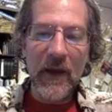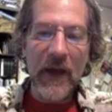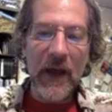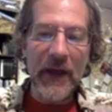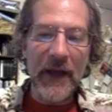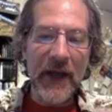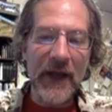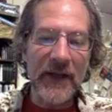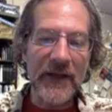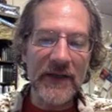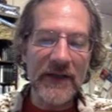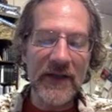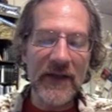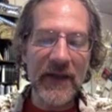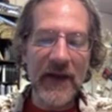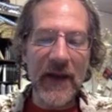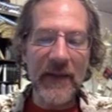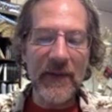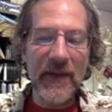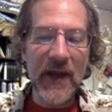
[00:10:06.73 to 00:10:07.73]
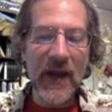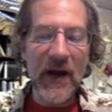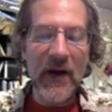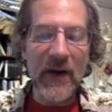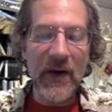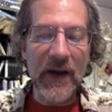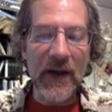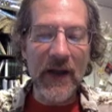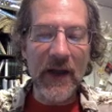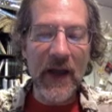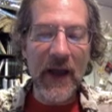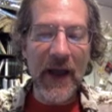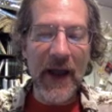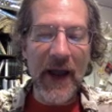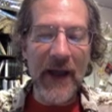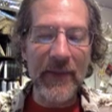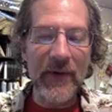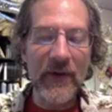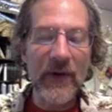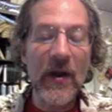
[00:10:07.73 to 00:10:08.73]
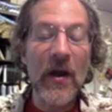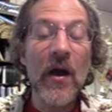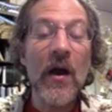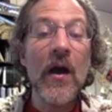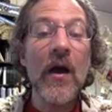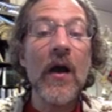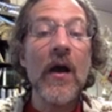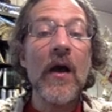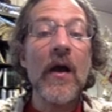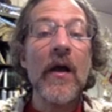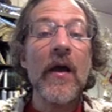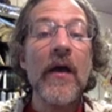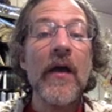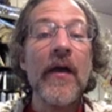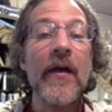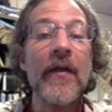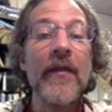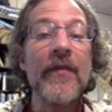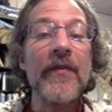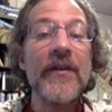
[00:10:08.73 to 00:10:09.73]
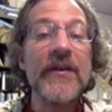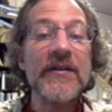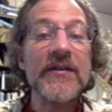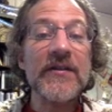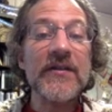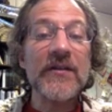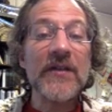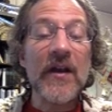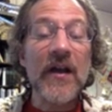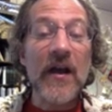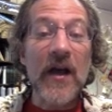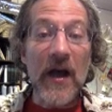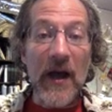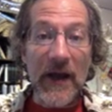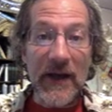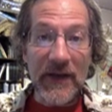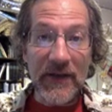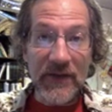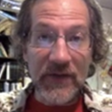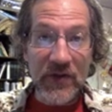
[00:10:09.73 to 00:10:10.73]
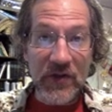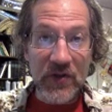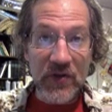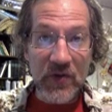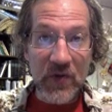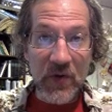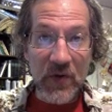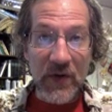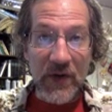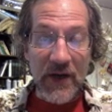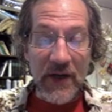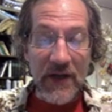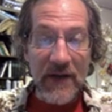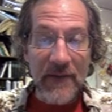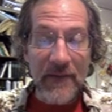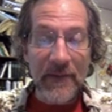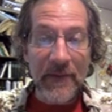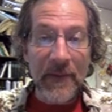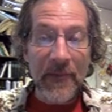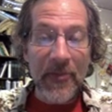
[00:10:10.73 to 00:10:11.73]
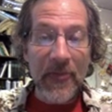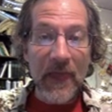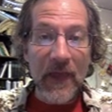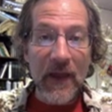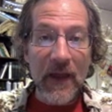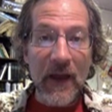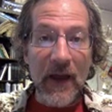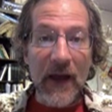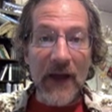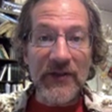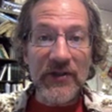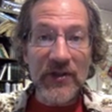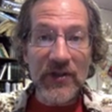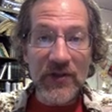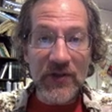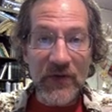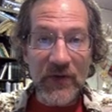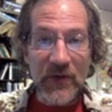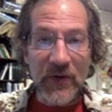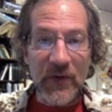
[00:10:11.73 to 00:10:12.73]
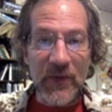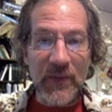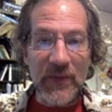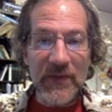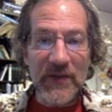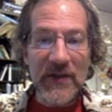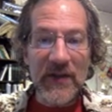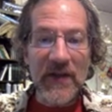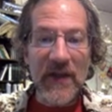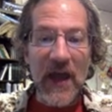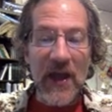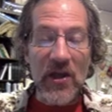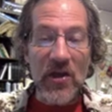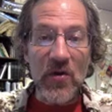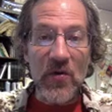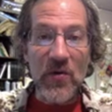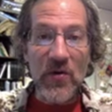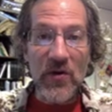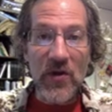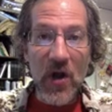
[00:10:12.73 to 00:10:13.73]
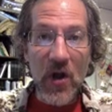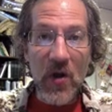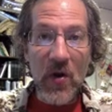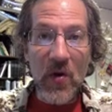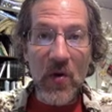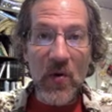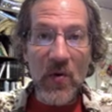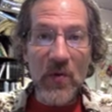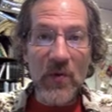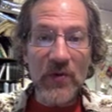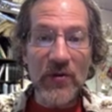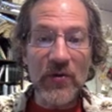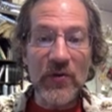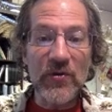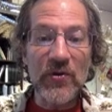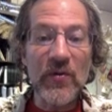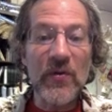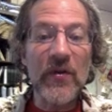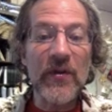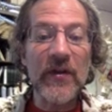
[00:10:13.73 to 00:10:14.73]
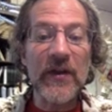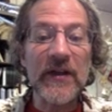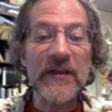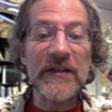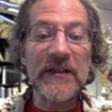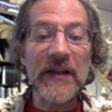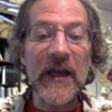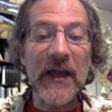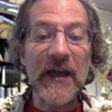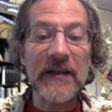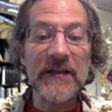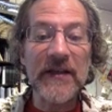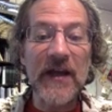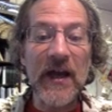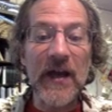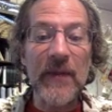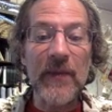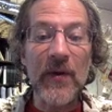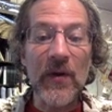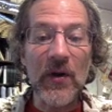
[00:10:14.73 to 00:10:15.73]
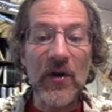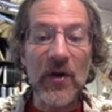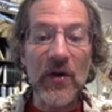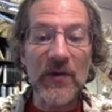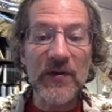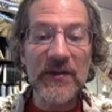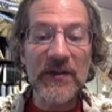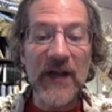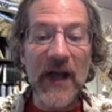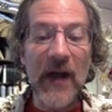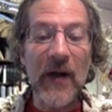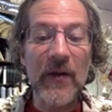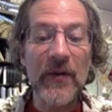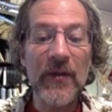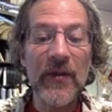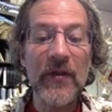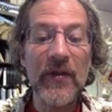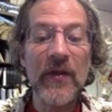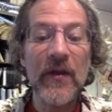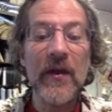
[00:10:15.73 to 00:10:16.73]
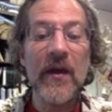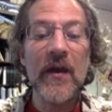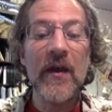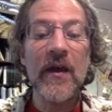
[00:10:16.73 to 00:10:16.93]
and I can see that I'm carrying a hammer. This kind of story assumes that you know to do things like type go south,